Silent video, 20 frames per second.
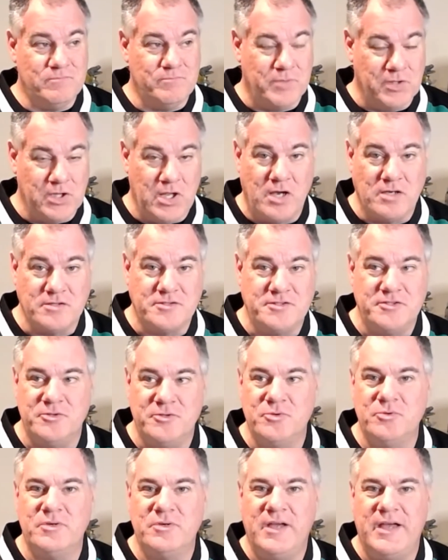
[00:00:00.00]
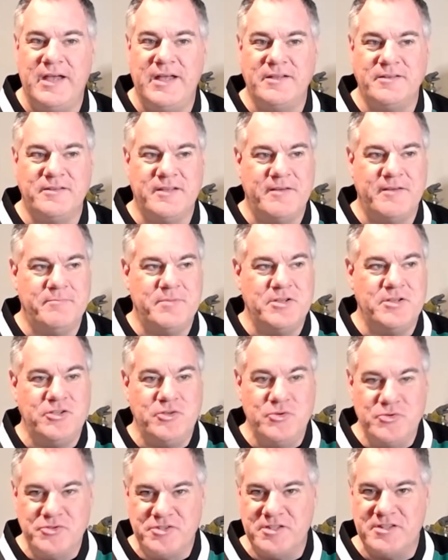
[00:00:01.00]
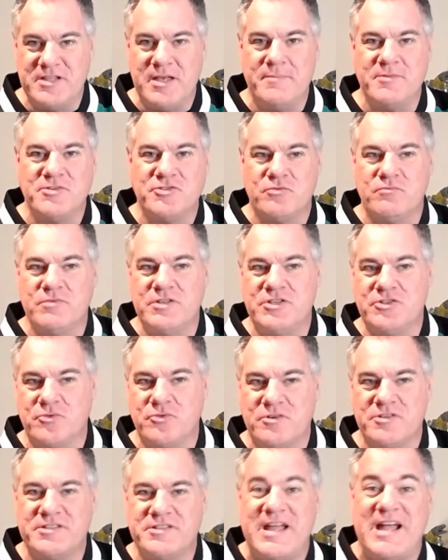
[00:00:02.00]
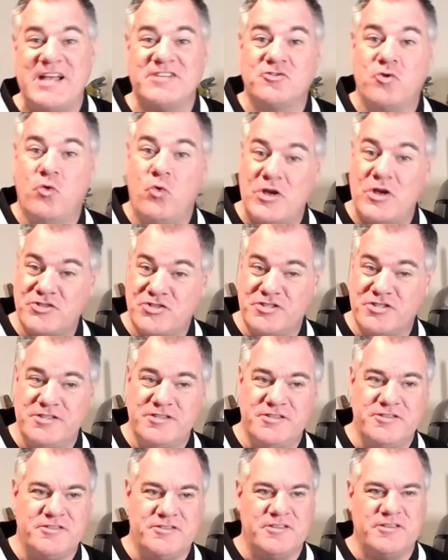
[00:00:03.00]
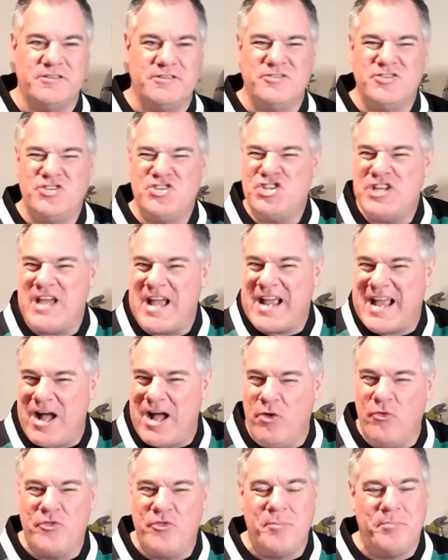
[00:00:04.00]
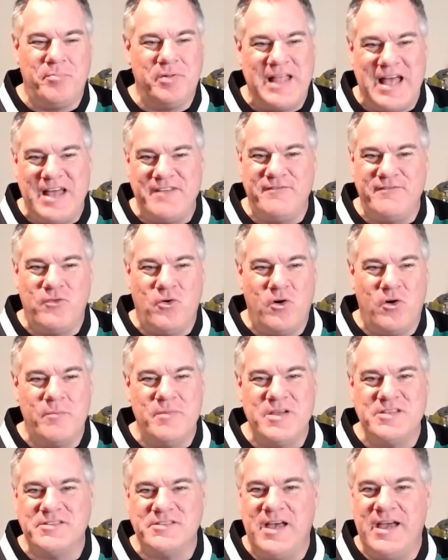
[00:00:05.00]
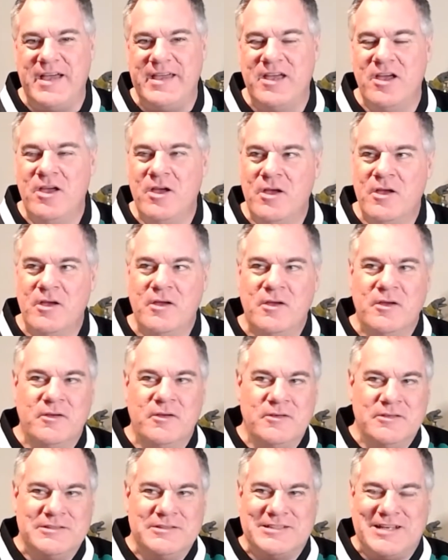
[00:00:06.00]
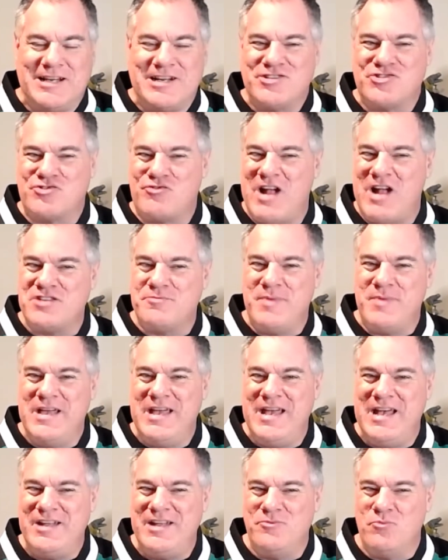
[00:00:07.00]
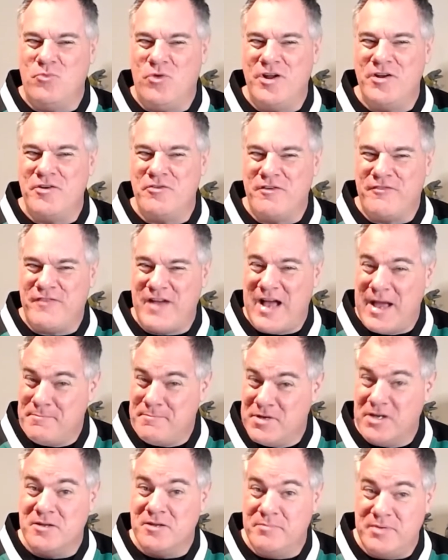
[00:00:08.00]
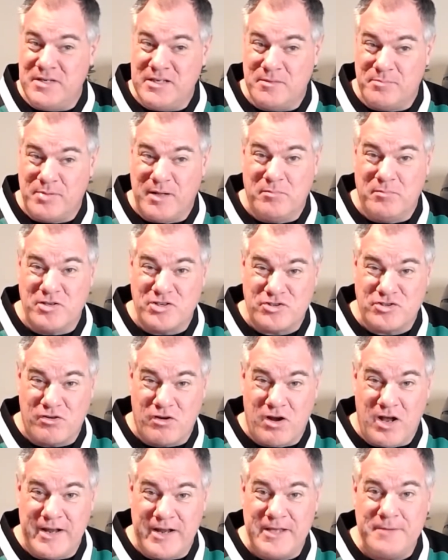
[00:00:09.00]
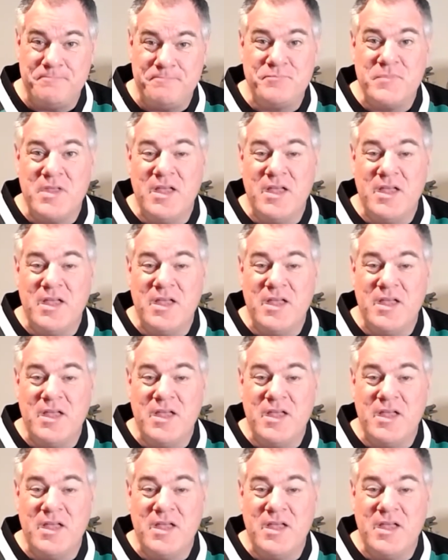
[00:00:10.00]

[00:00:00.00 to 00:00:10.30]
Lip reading: belong to, and I've been using them as a resource to ask questions and check out the platform as I kind of scratch my head and wonder if I'm going to be a publisher on it.